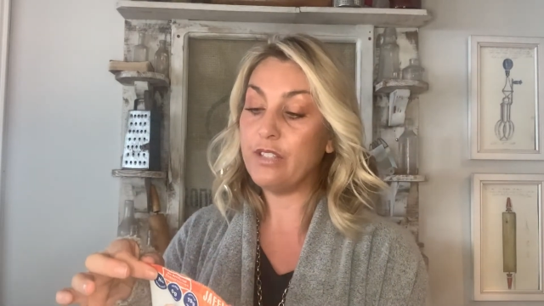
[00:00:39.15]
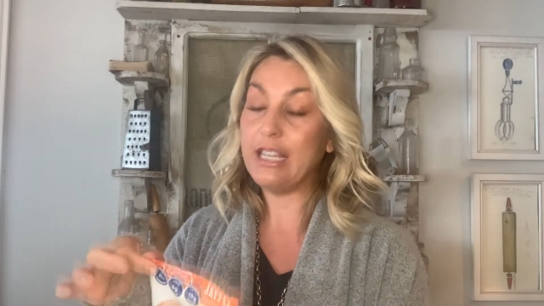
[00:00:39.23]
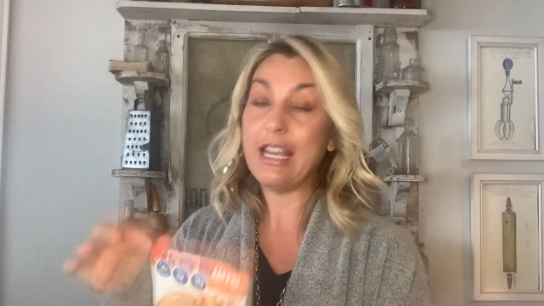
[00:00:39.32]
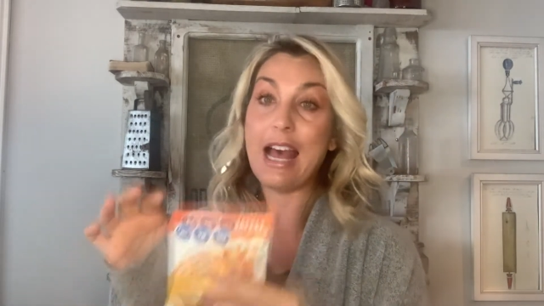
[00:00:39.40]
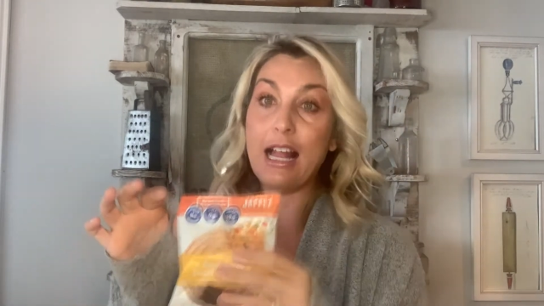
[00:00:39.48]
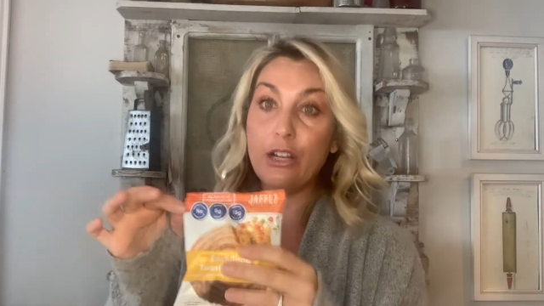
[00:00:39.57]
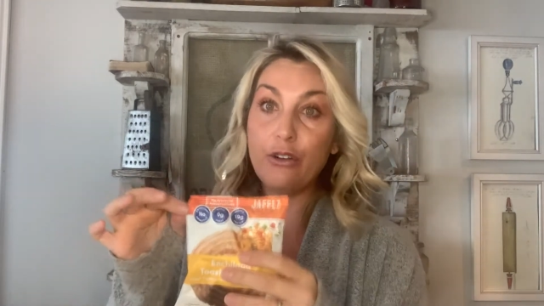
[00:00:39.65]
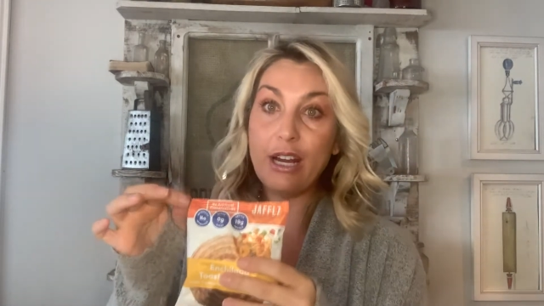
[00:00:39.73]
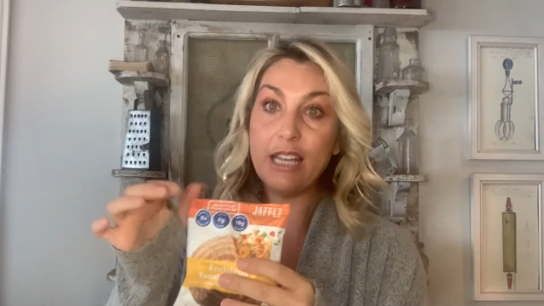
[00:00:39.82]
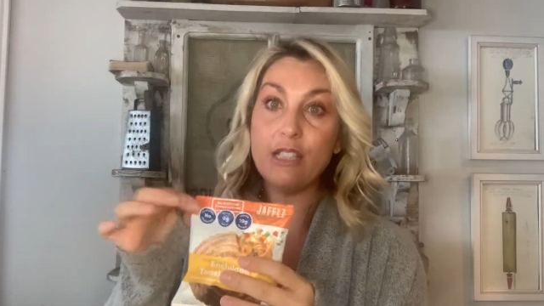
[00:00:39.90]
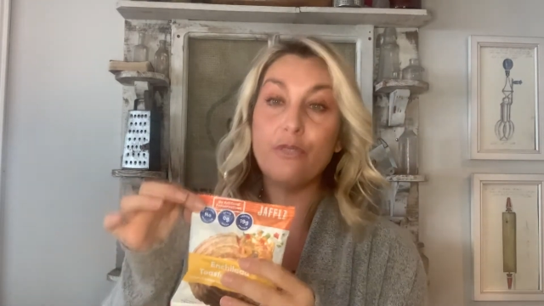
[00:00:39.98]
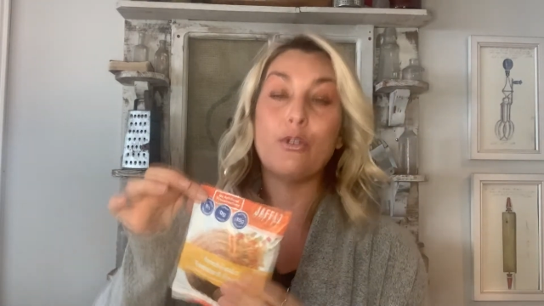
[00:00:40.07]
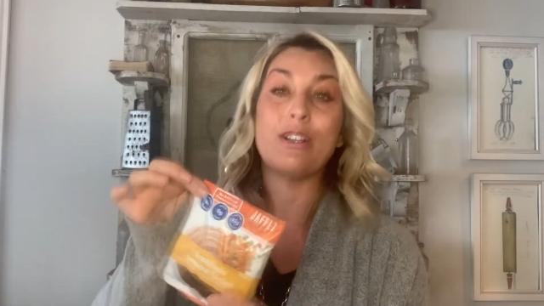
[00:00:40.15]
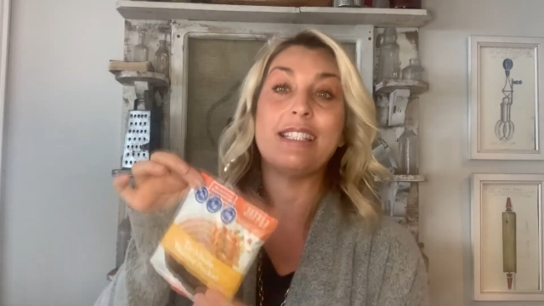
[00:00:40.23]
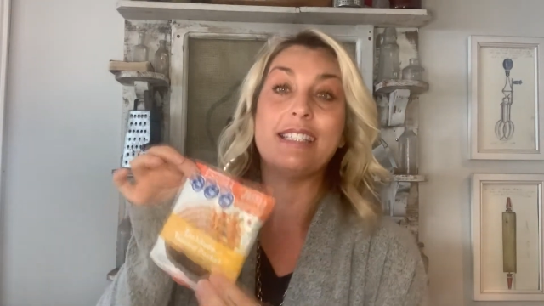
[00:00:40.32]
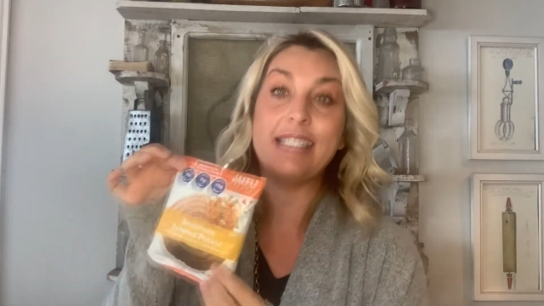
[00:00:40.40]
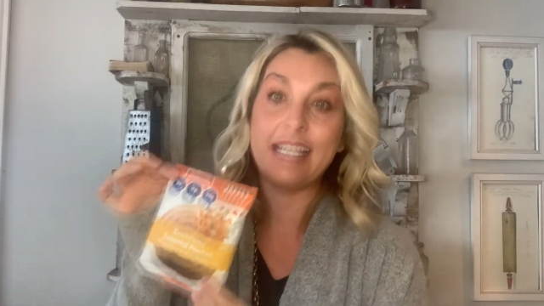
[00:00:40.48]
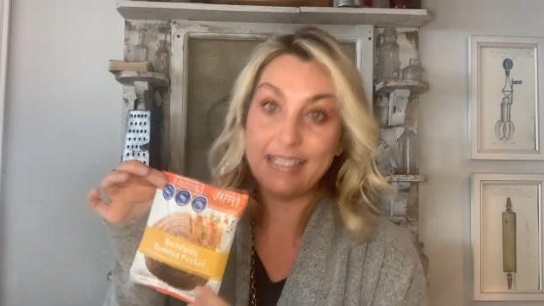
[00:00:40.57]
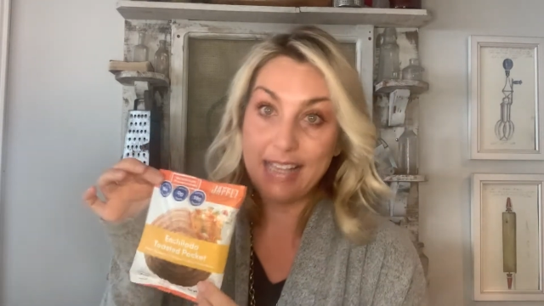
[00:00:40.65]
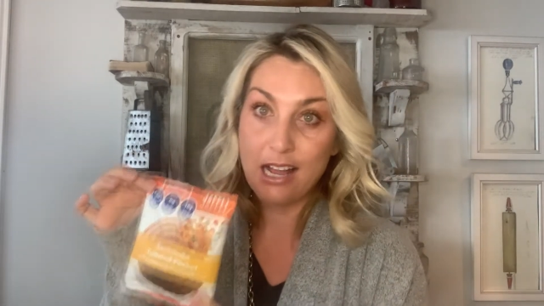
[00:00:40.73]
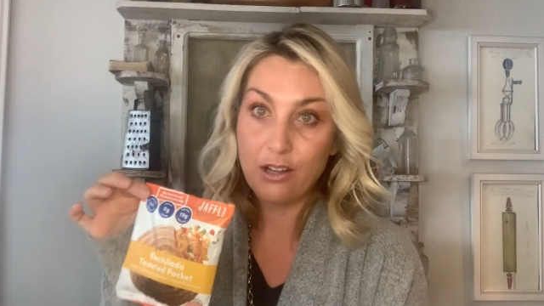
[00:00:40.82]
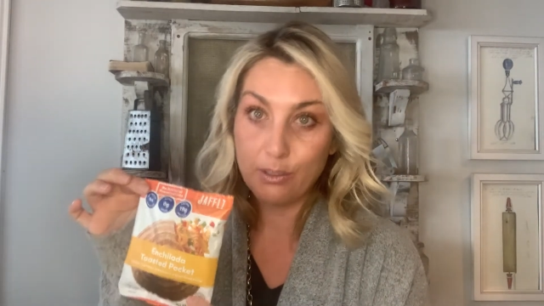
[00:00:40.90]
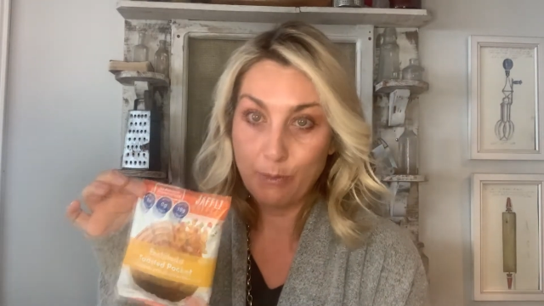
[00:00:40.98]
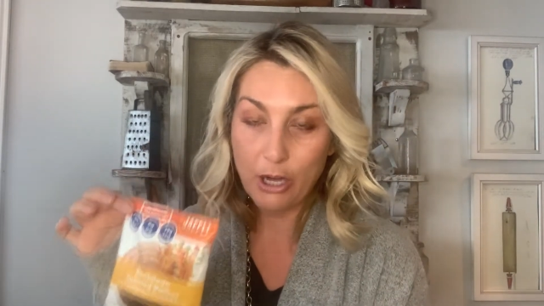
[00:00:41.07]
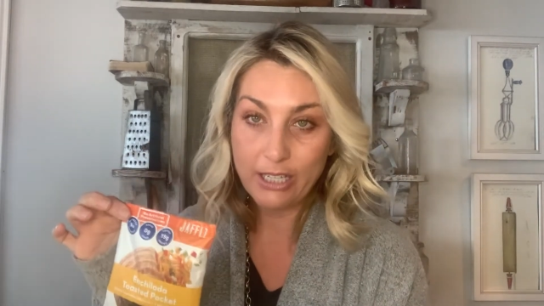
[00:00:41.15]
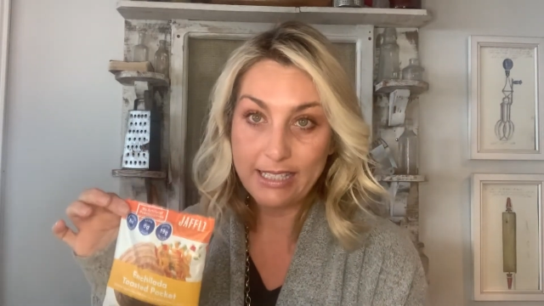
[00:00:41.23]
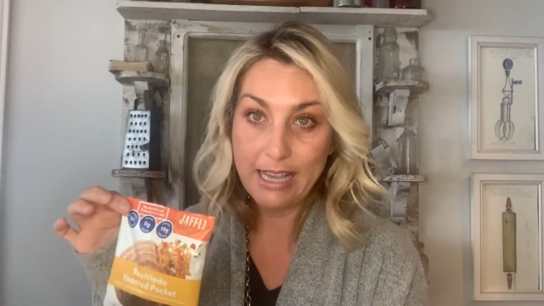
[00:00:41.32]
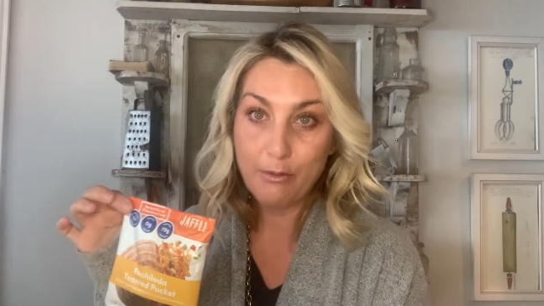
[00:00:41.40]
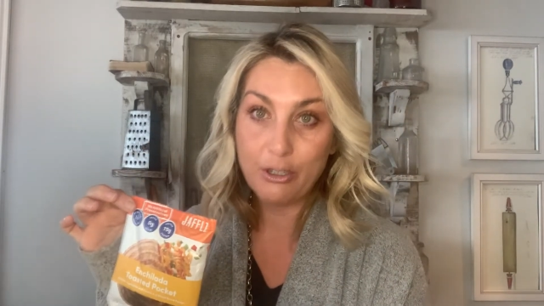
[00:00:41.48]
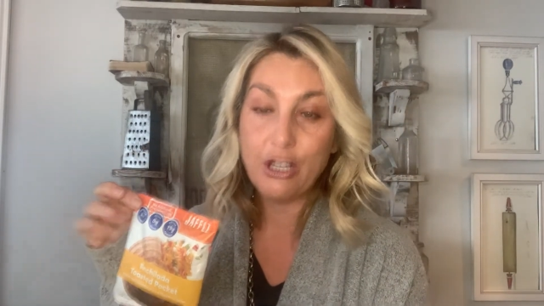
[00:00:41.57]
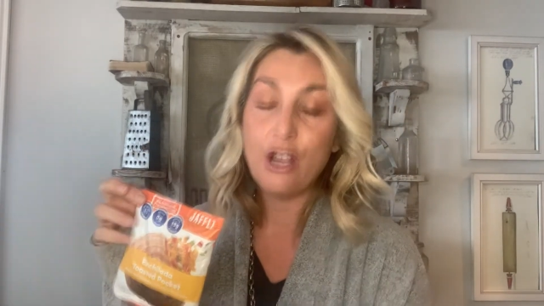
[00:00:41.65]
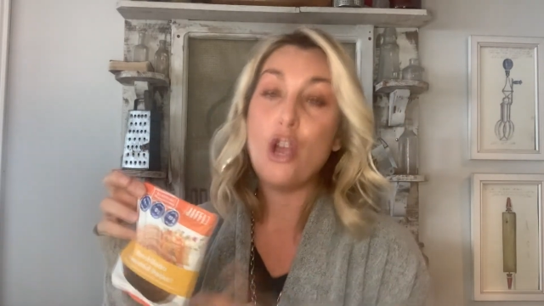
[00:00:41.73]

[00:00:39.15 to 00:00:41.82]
calories for a six ounce pocket sandwich.